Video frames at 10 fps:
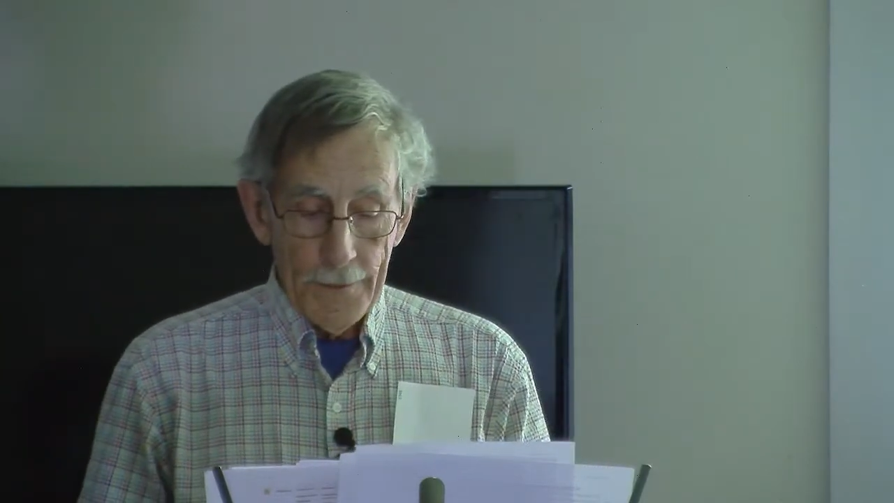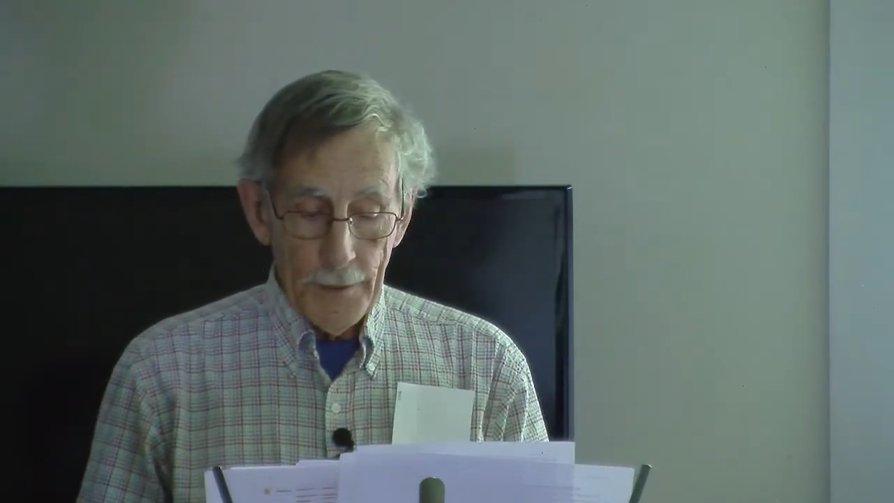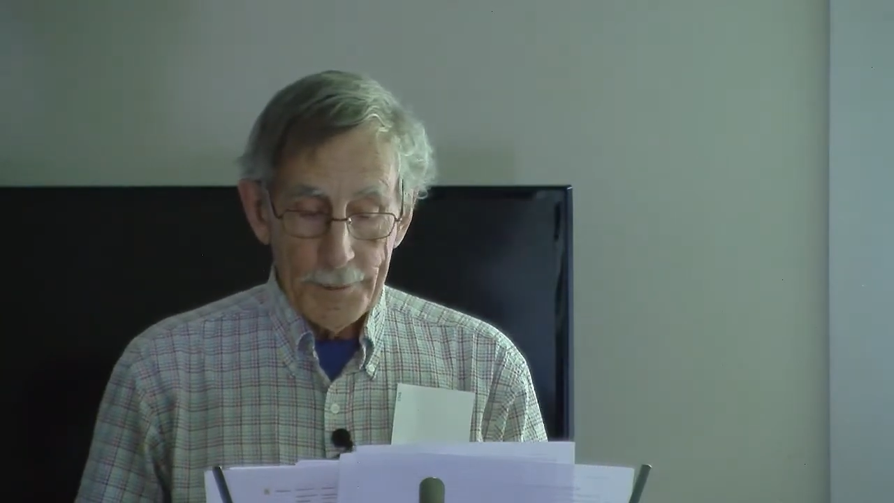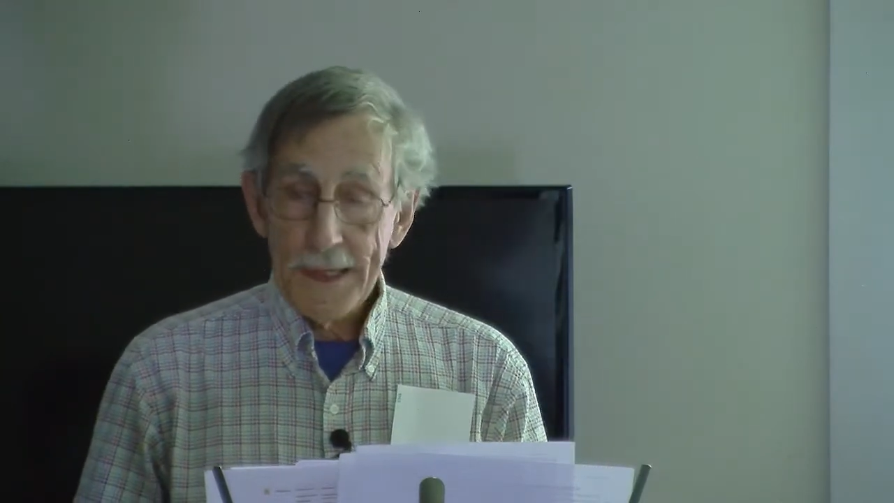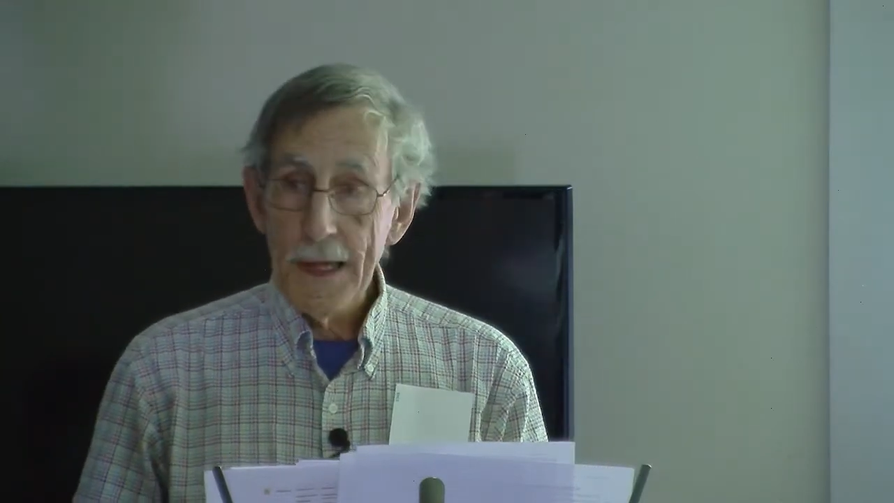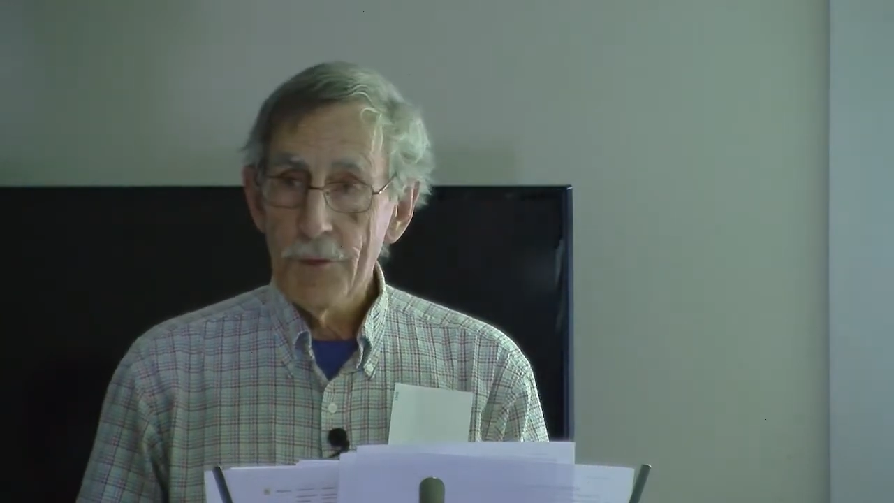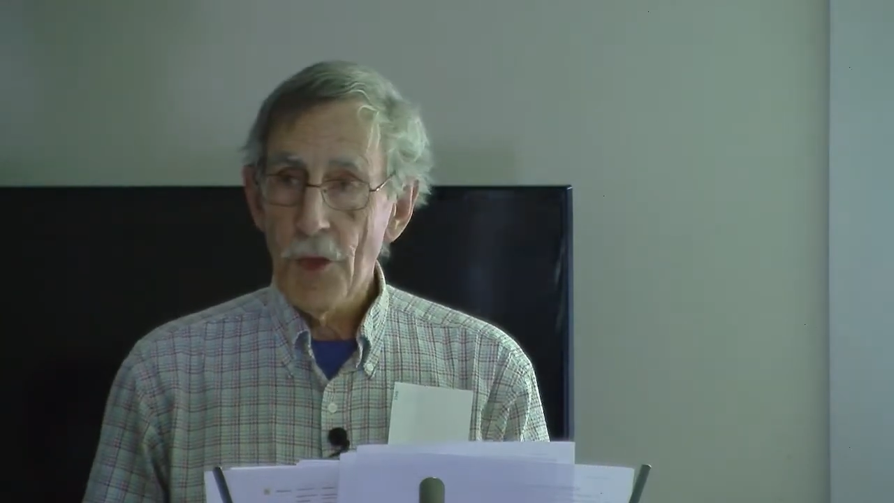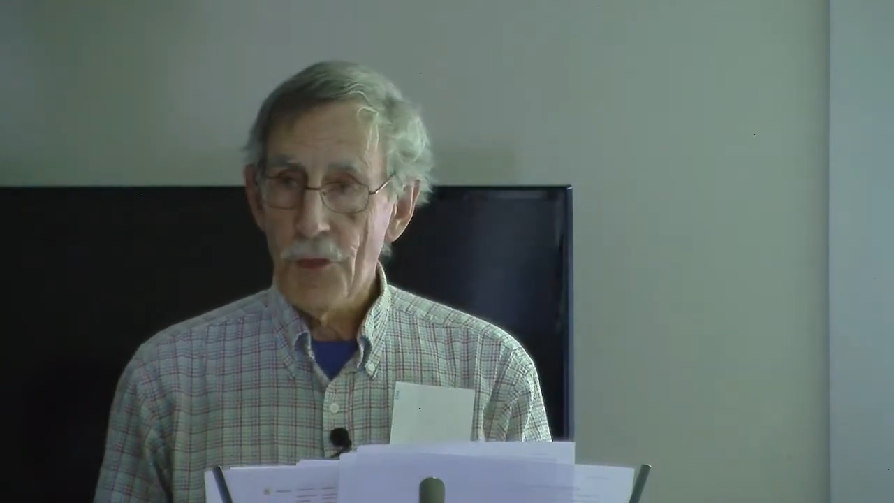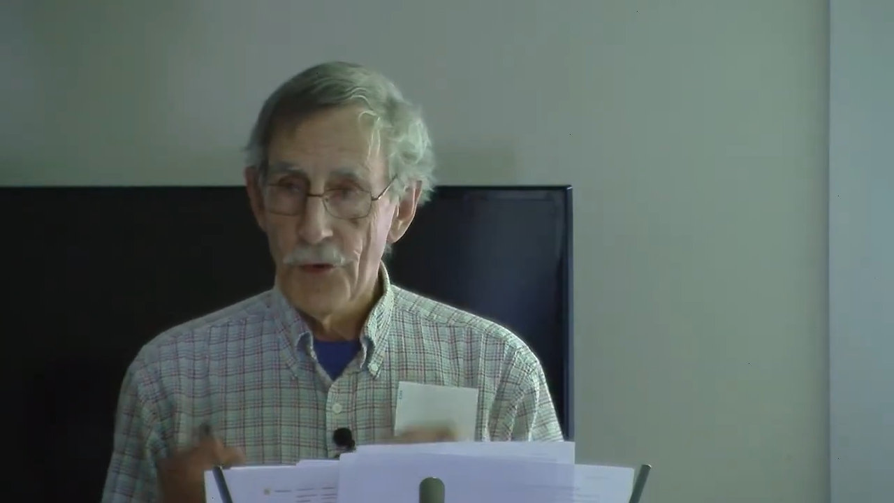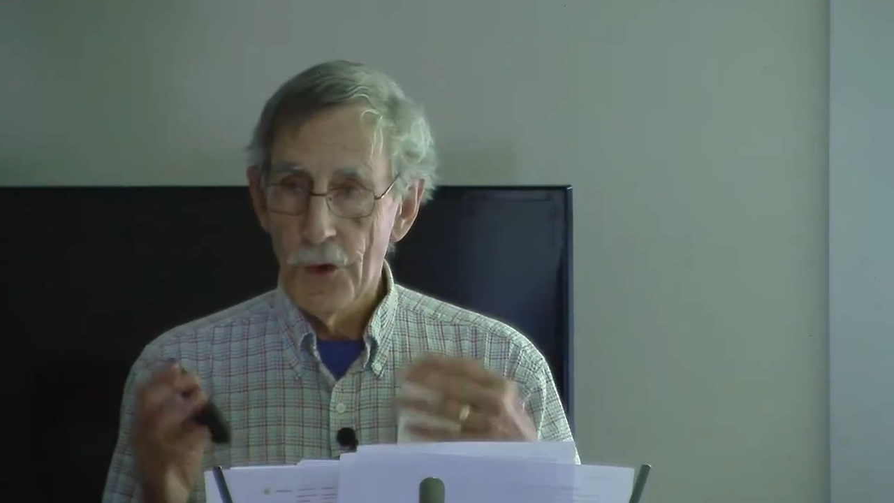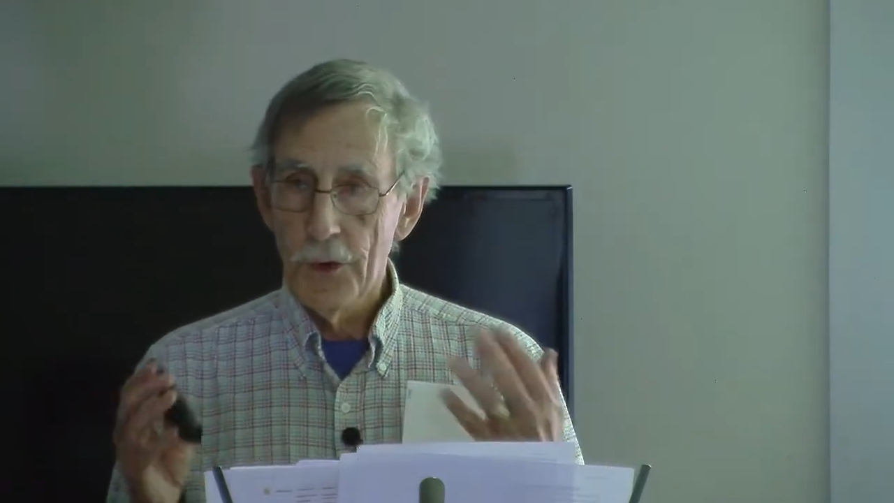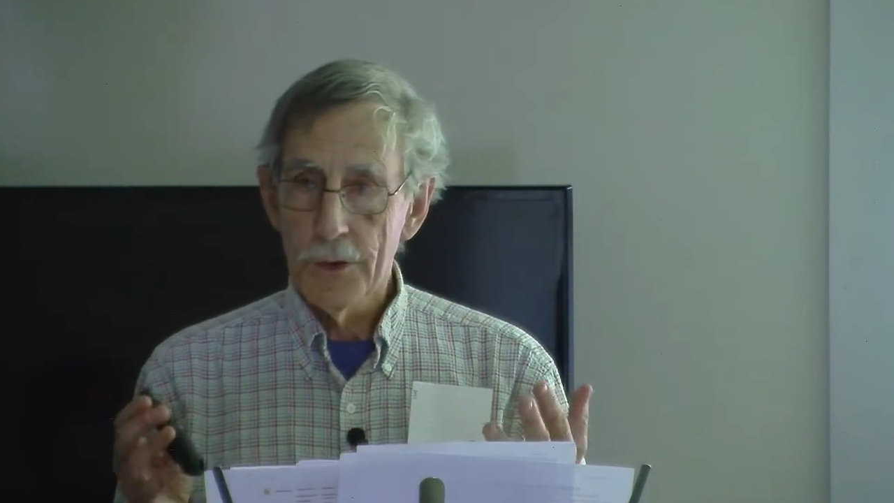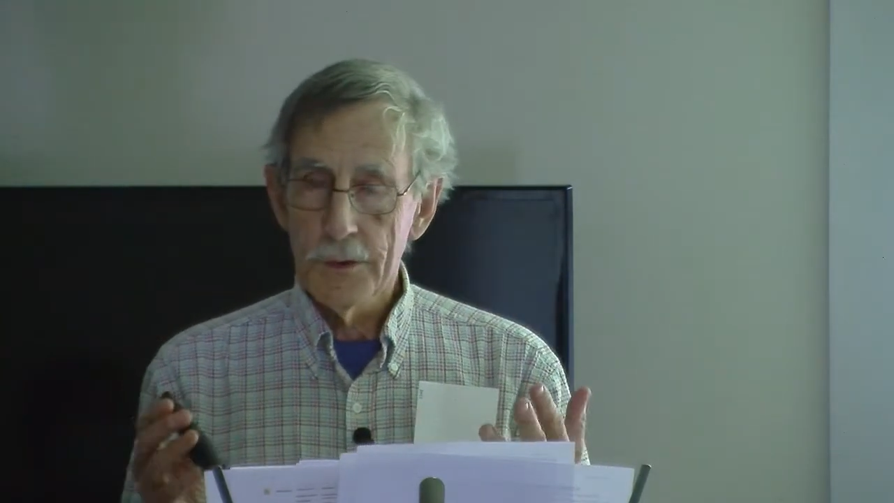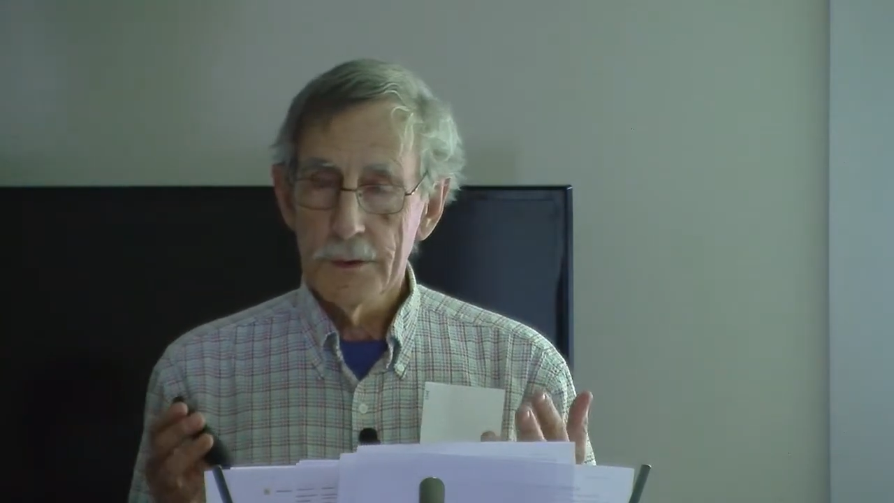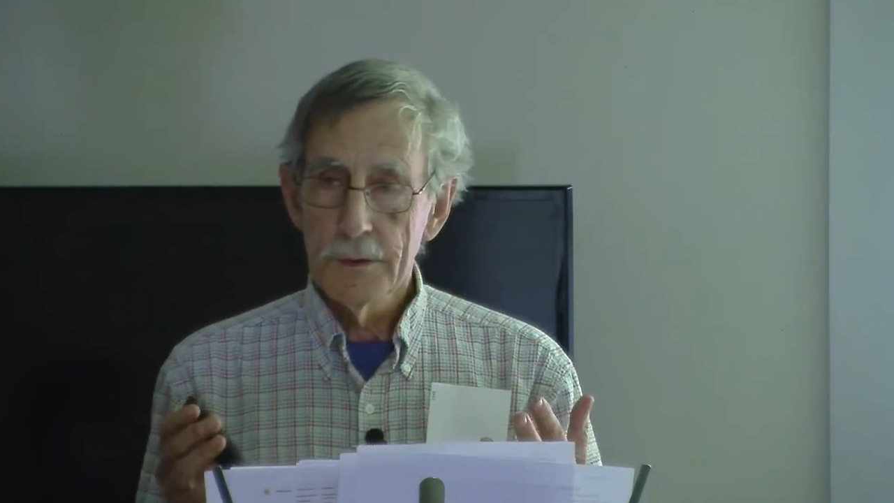uh, began the
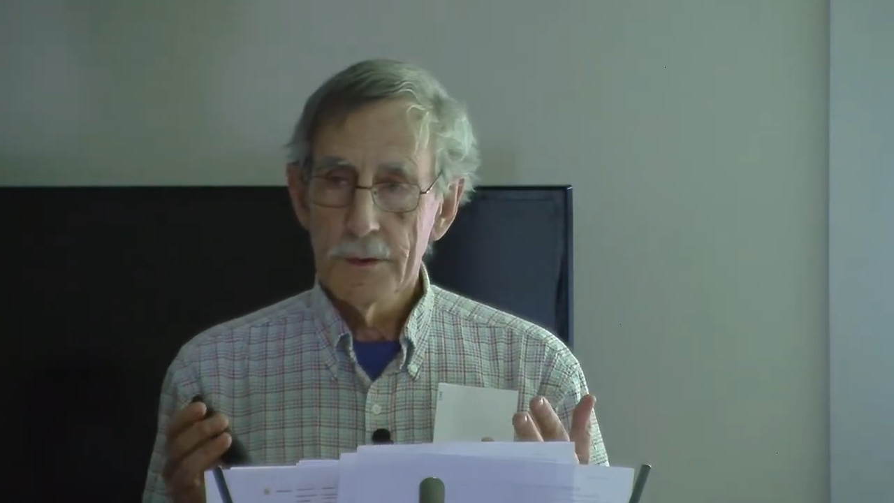third